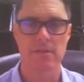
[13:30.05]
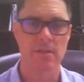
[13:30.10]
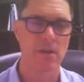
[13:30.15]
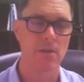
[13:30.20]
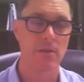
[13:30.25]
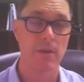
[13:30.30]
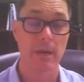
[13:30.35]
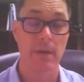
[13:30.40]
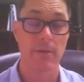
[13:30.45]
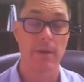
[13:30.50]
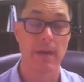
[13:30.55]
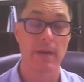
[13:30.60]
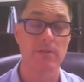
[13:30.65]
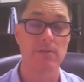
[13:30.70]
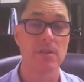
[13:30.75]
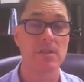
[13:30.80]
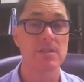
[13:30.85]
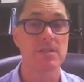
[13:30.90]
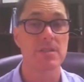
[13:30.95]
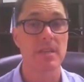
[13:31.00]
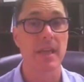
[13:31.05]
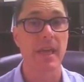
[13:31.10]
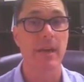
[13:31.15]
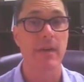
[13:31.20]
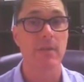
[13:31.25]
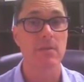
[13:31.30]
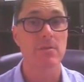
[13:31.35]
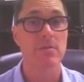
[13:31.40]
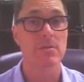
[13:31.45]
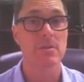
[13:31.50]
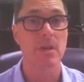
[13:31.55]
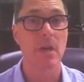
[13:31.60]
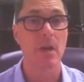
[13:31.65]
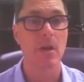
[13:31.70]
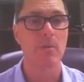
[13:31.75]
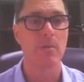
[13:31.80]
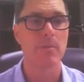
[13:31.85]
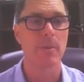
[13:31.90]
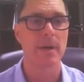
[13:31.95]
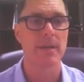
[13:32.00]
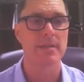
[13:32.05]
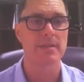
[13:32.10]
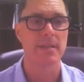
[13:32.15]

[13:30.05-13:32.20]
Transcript: So anyway, I'll just see how those go. But